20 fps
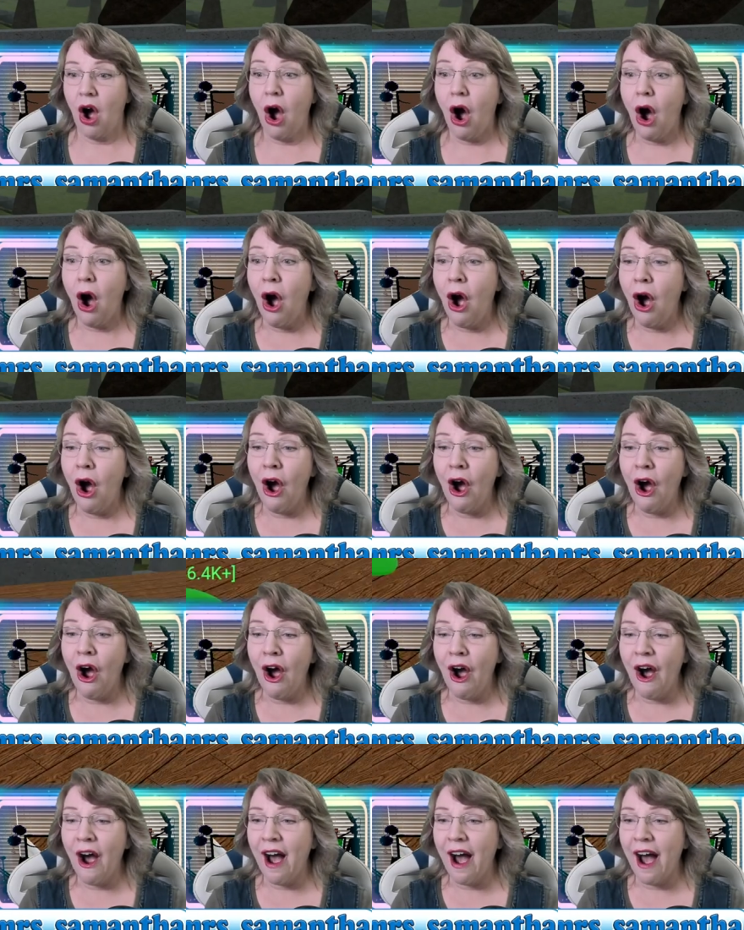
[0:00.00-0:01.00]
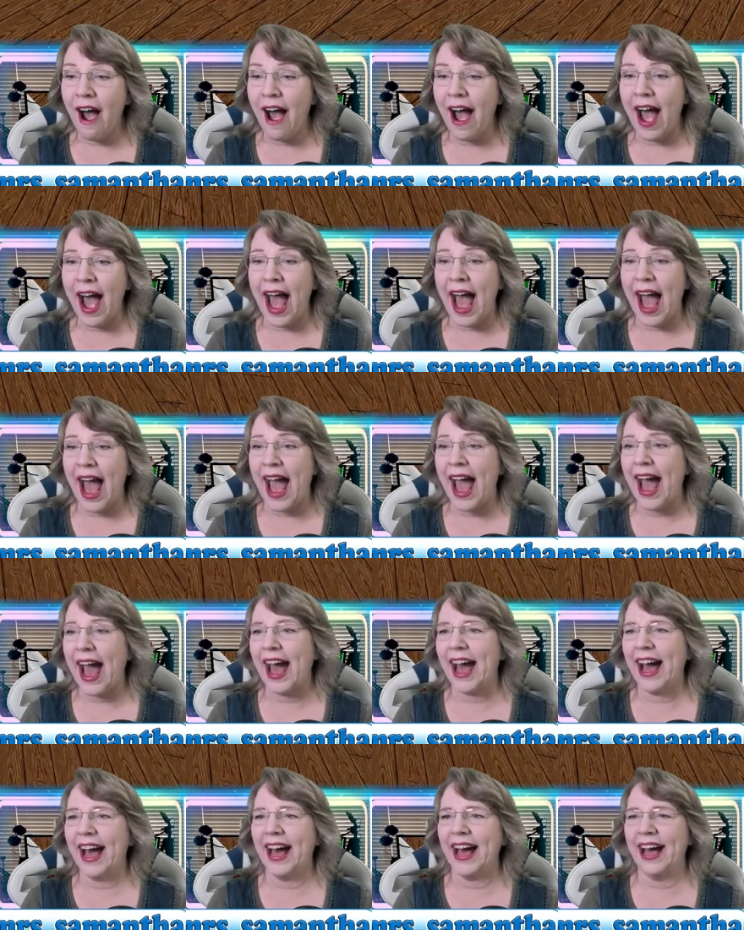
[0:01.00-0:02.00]

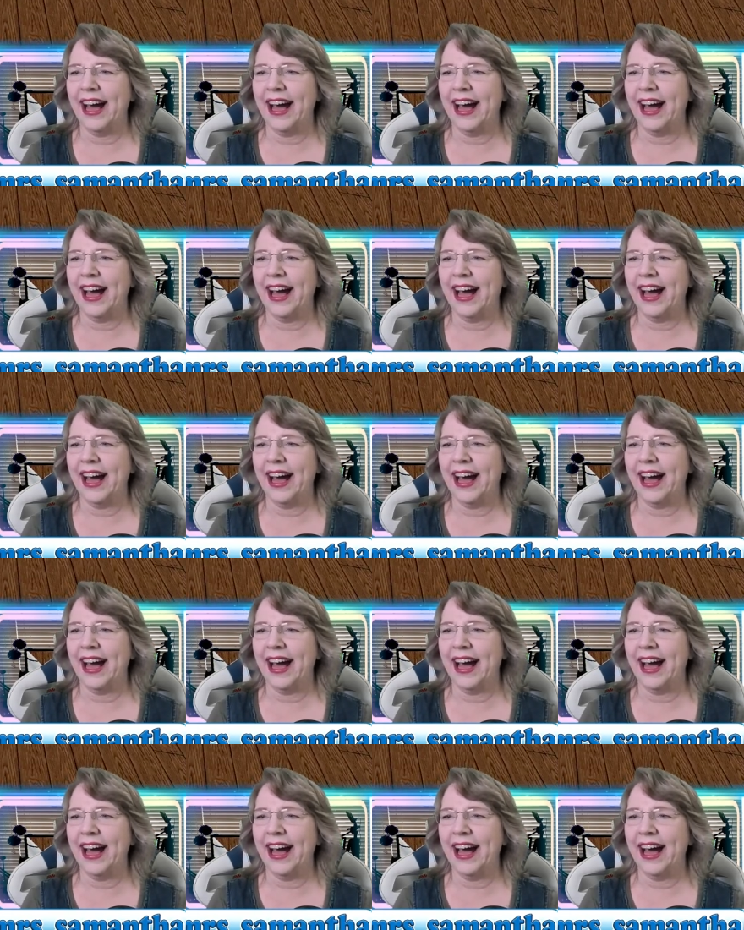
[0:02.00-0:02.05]
No one is speaking in this clip.